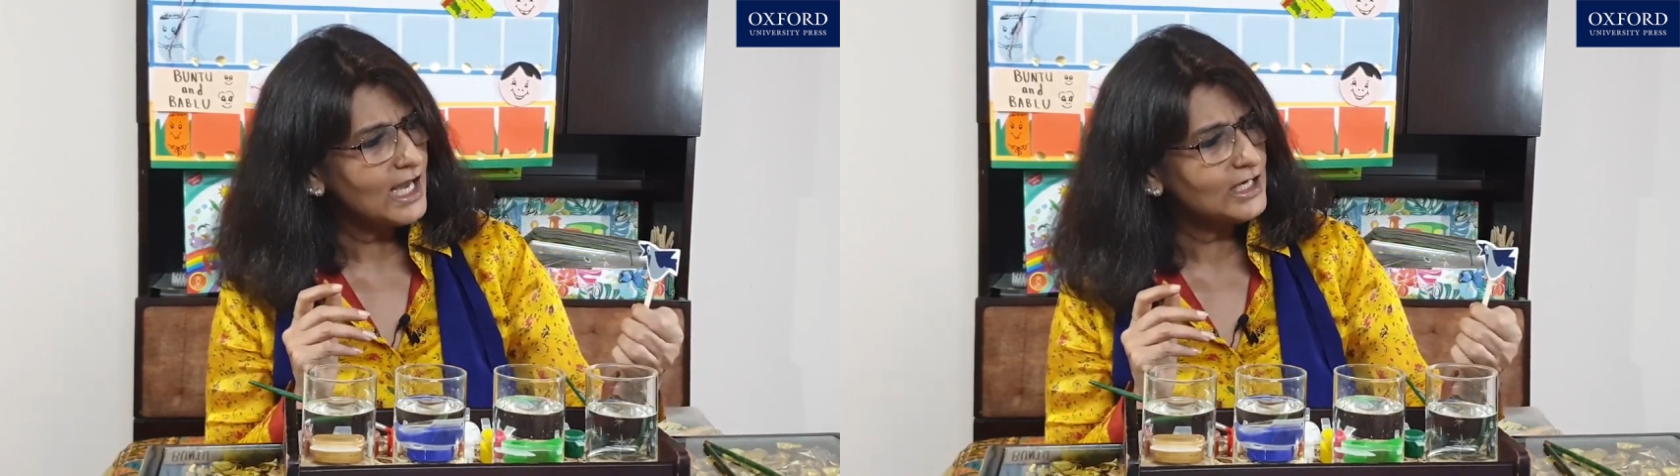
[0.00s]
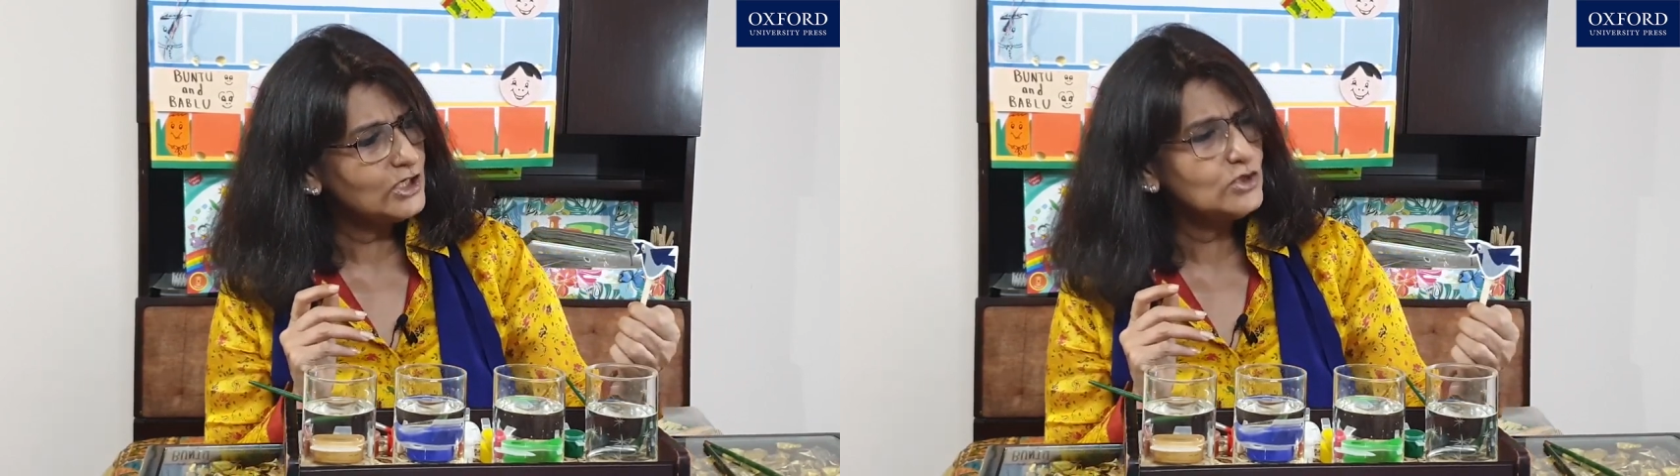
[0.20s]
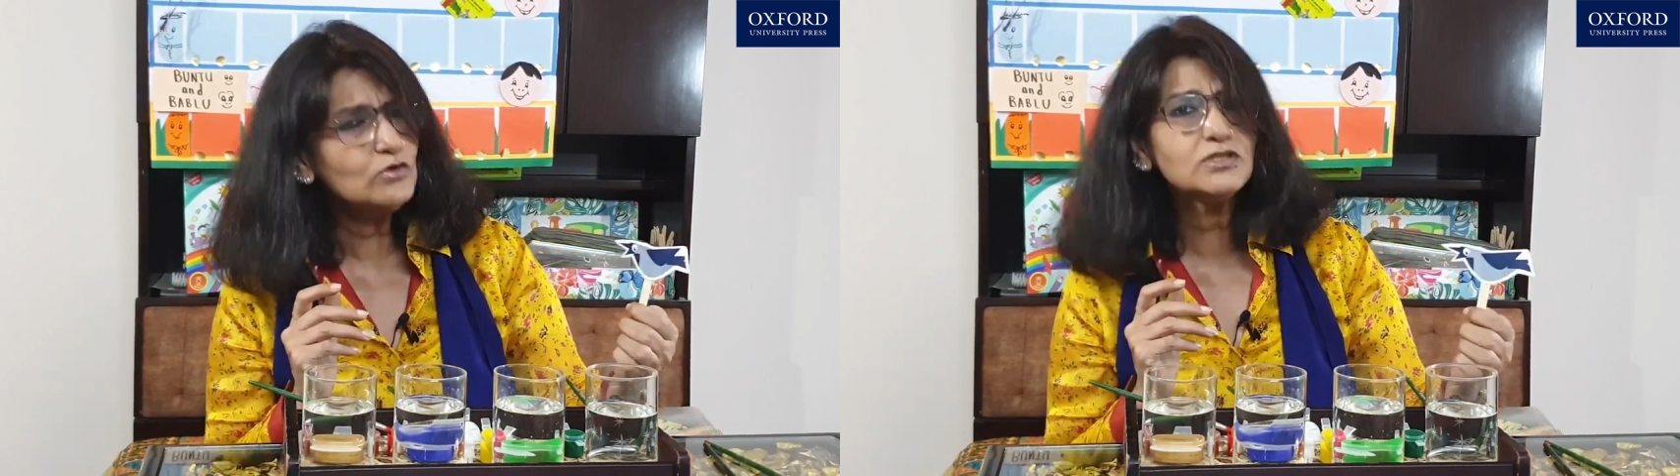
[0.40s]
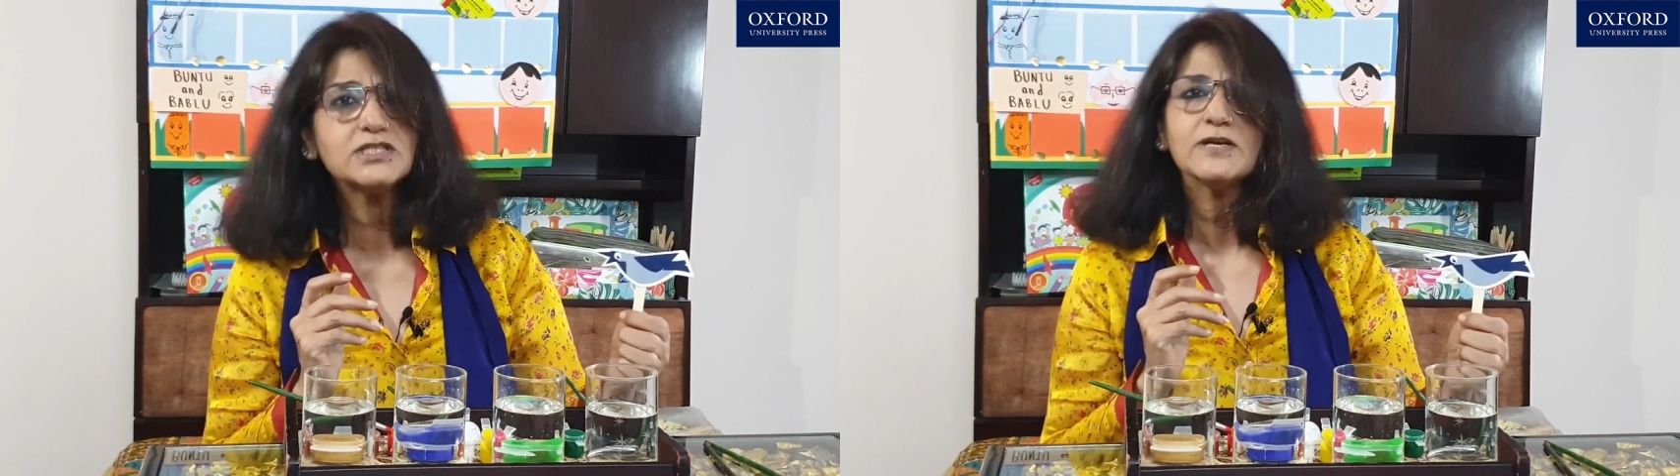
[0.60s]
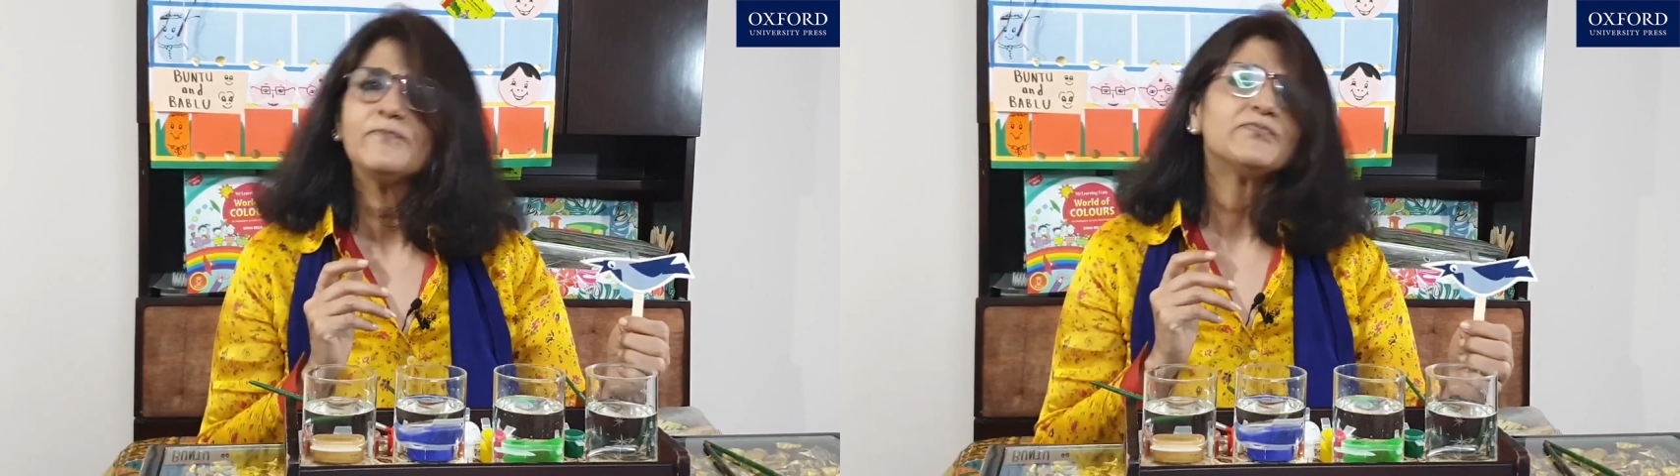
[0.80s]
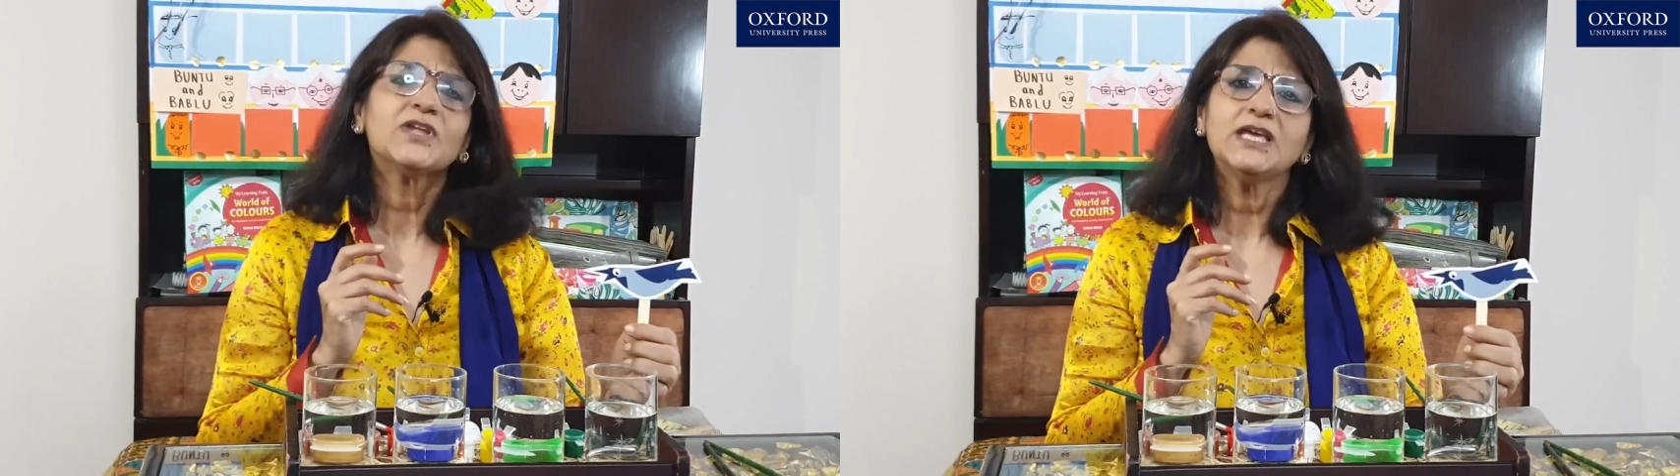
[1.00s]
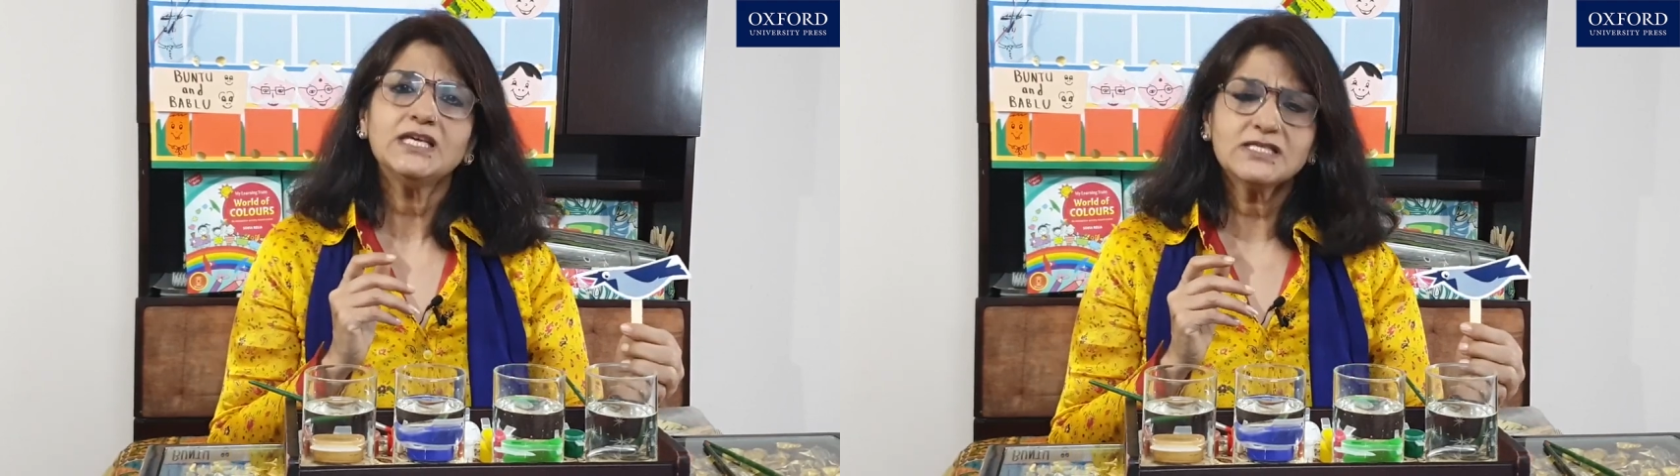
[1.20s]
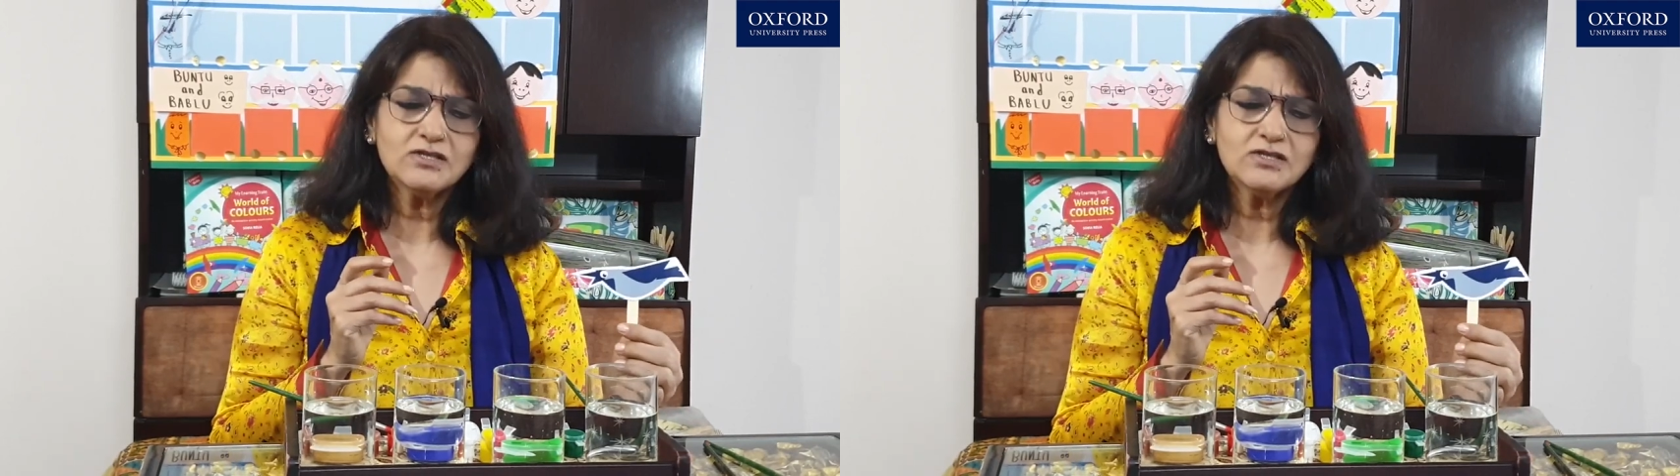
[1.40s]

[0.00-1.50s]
and looked, he